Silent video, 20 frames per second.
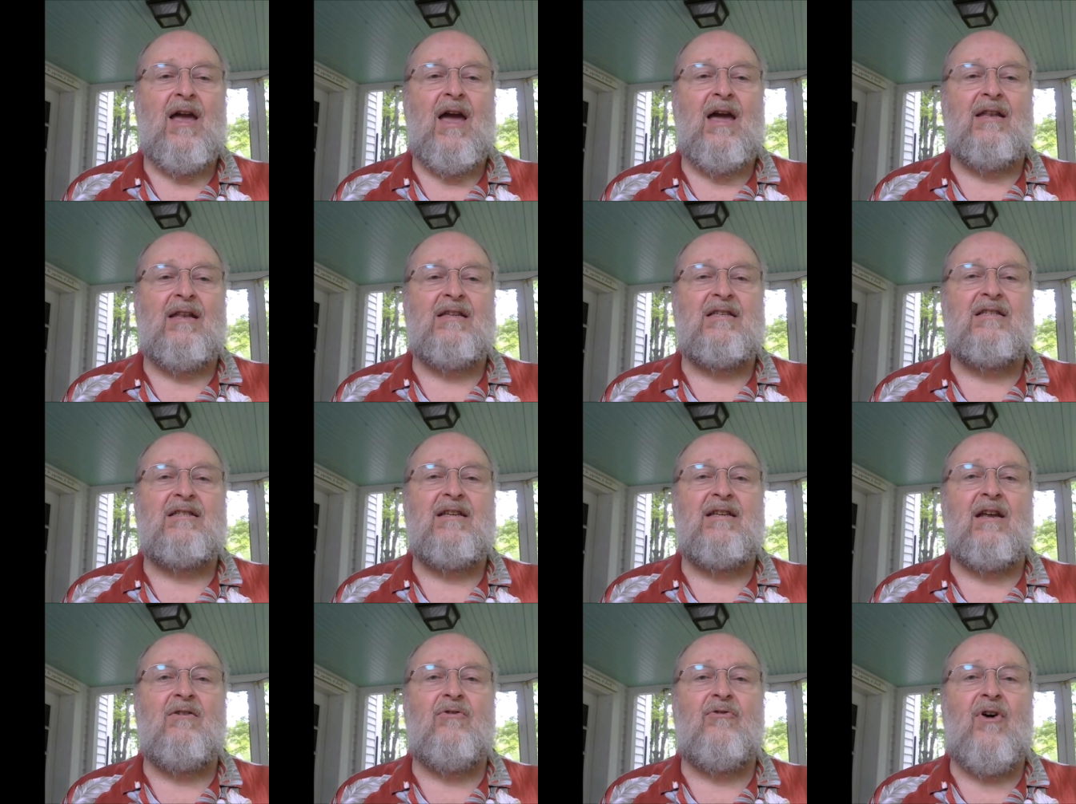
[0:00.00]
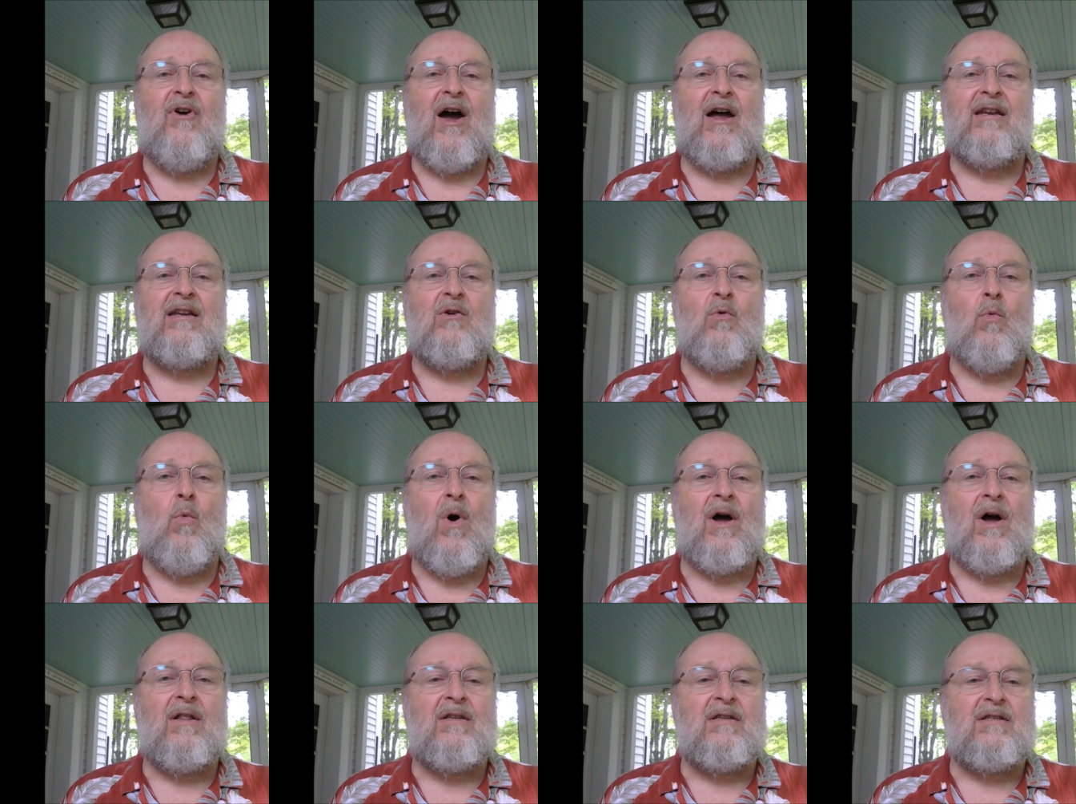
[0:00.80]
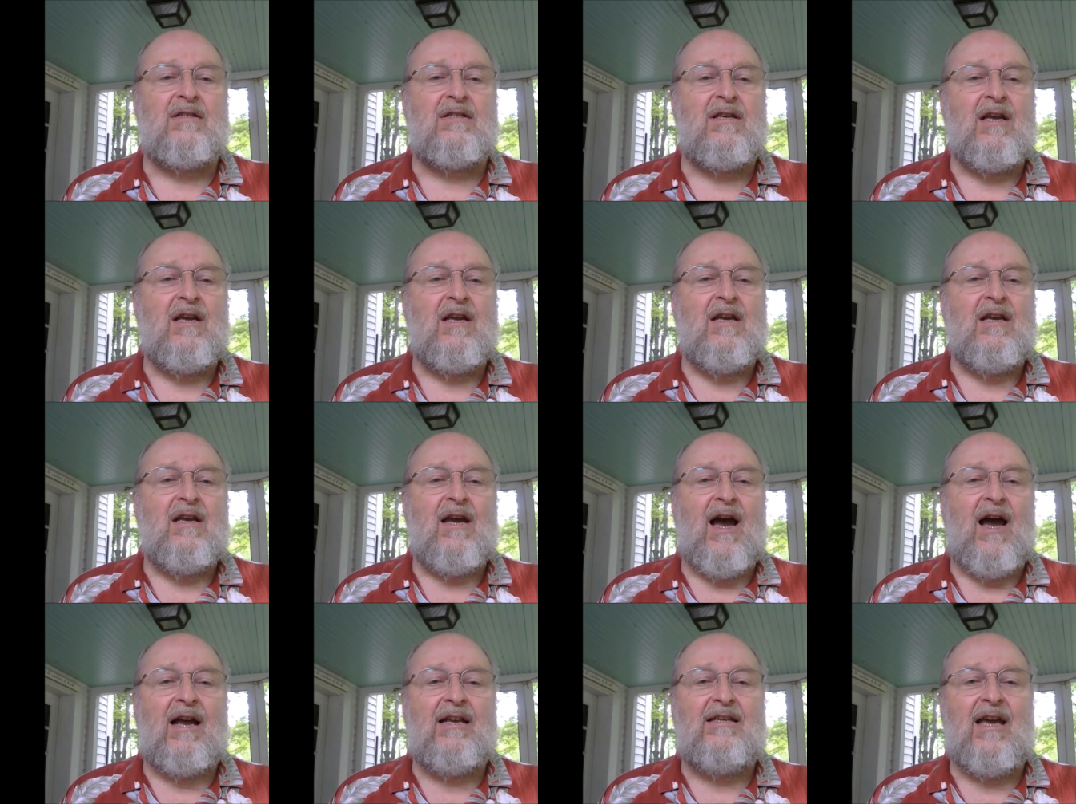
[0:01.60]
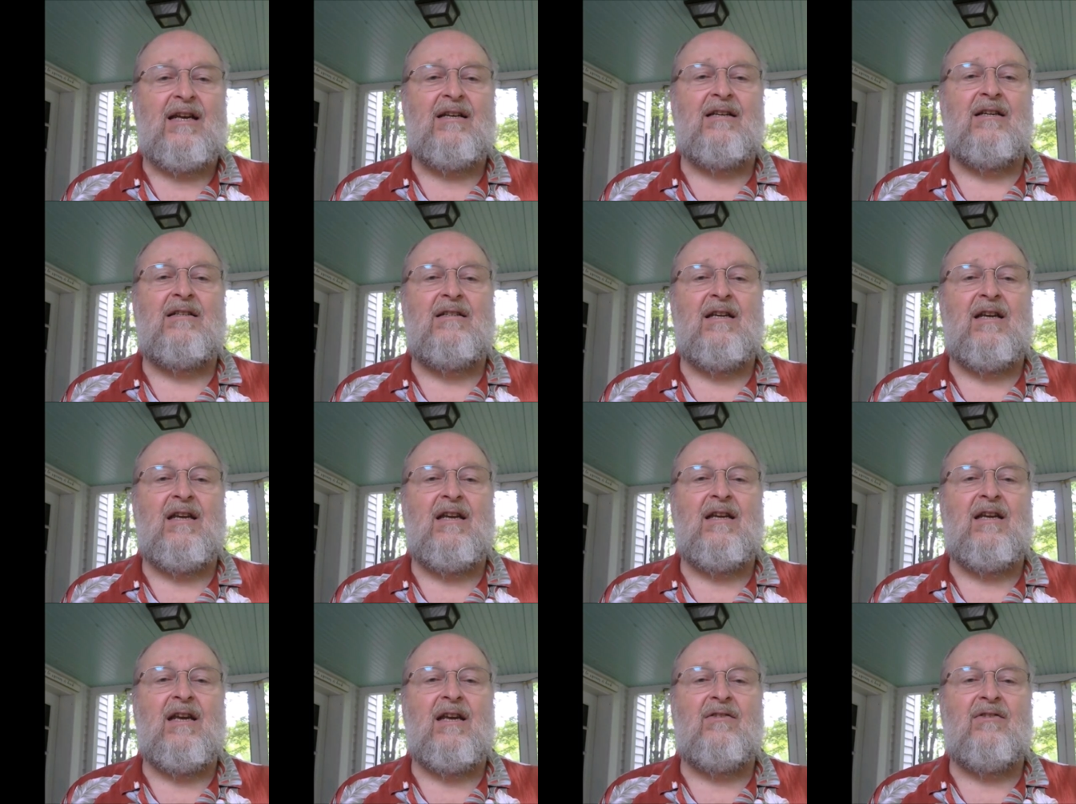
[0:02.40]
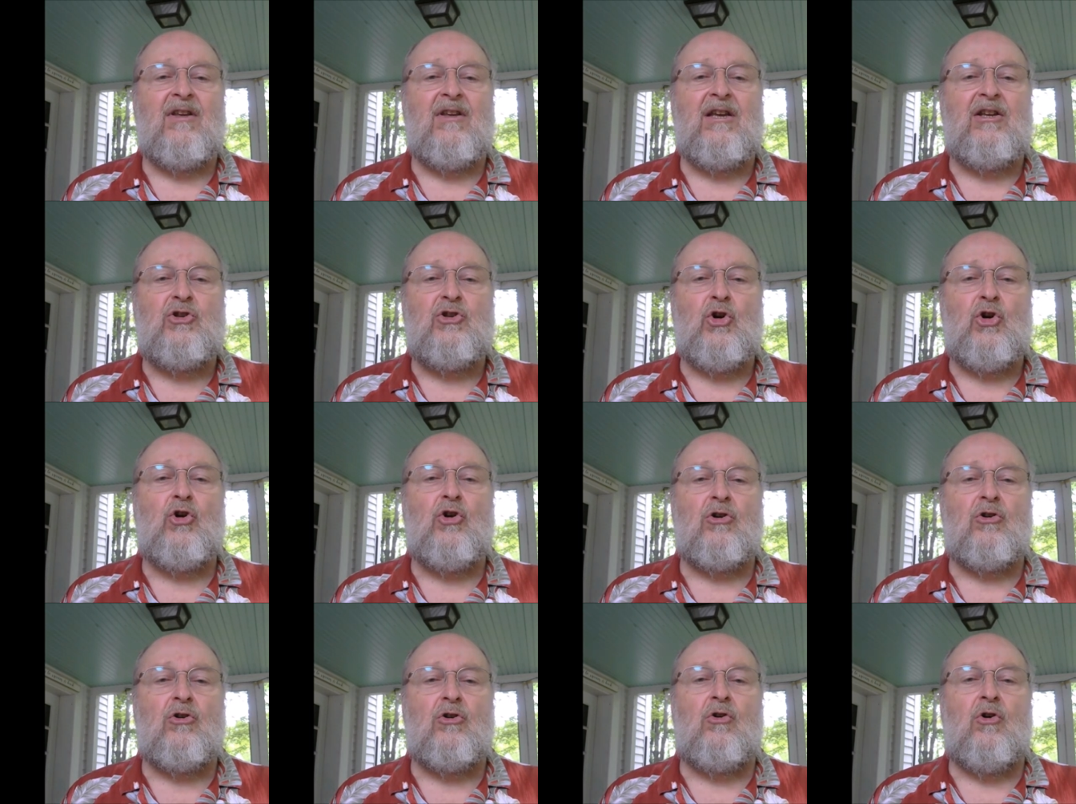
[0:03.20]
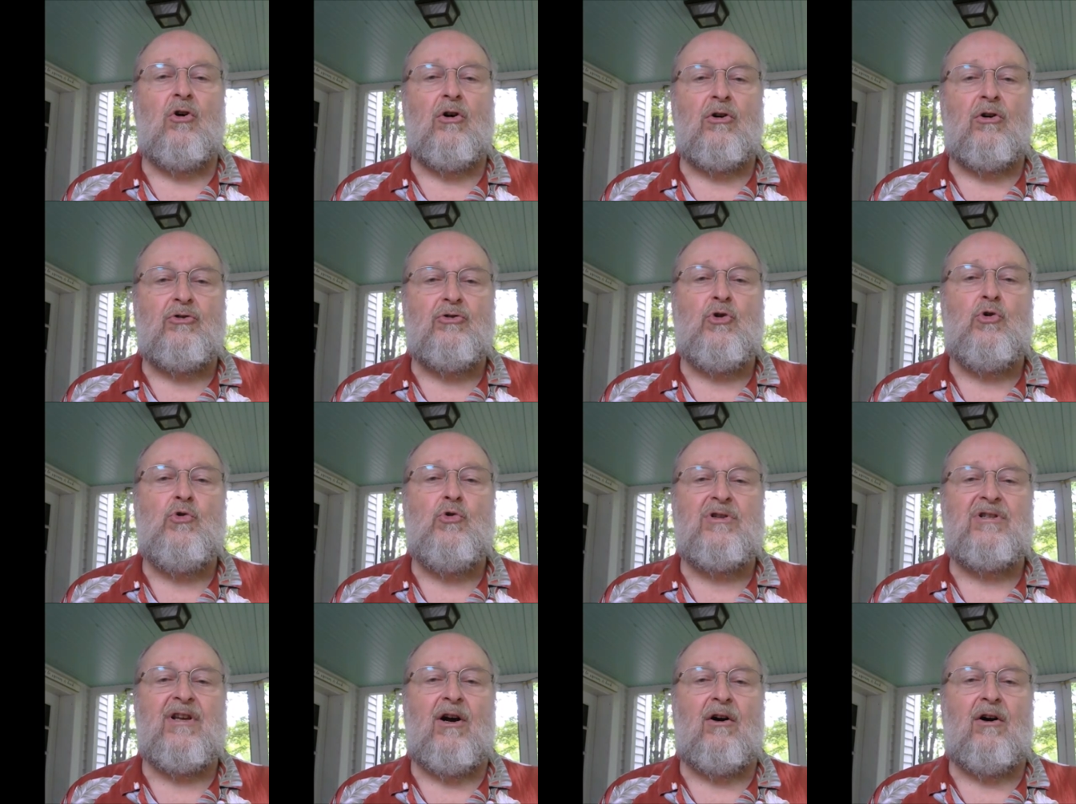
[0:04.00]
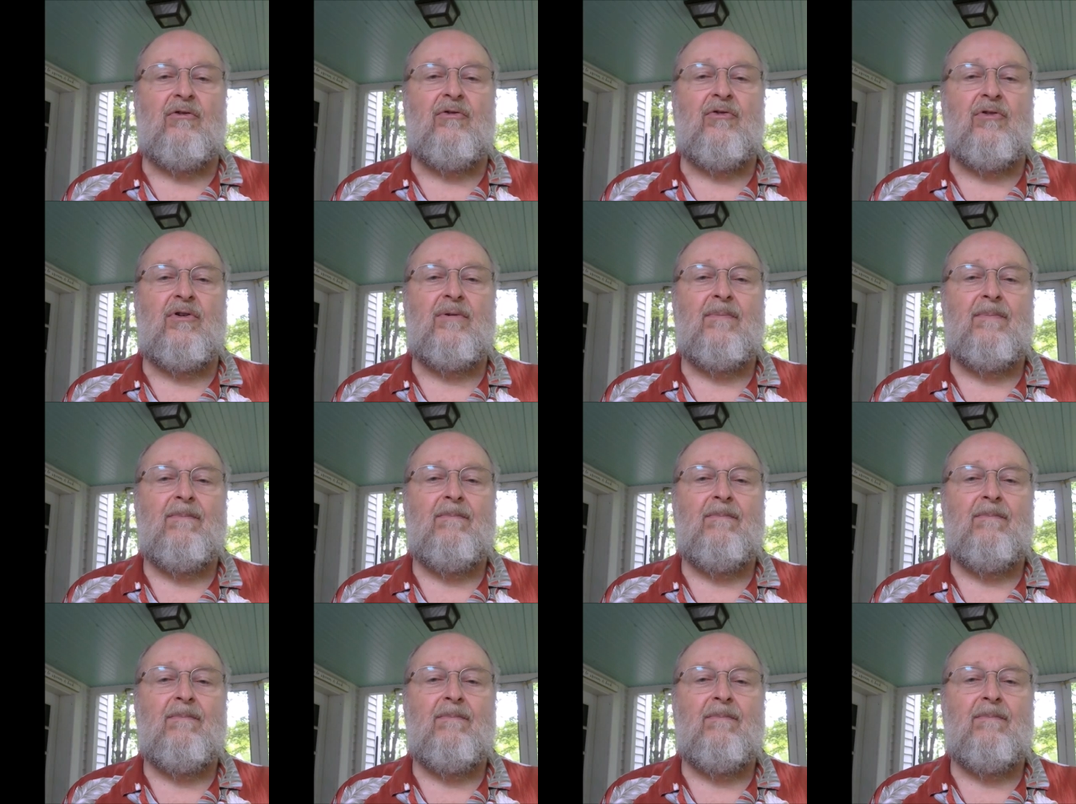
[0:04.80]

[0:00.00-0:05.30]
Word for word: and instead finding one's identity in the eternal or true self.